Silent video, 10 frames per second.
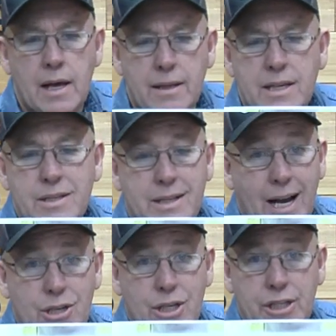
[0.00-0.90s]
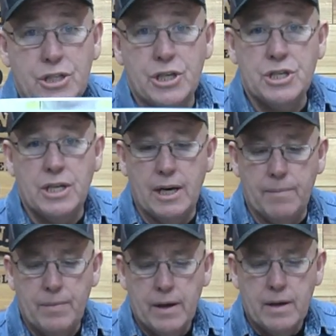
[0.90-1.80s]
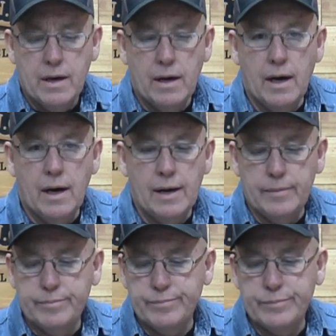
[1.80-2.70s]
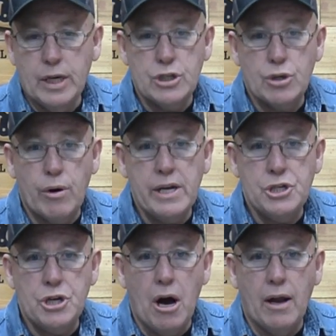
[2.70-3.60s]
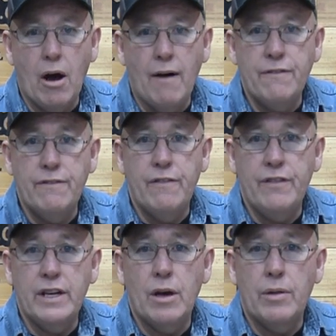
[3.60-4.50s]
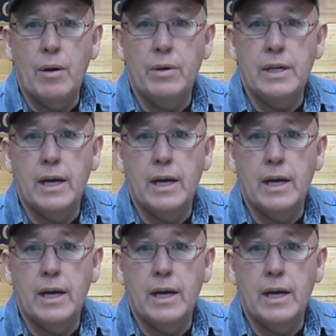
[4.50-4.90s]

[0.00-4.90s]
This is actually just a, um, a screenshot off of a video that we did.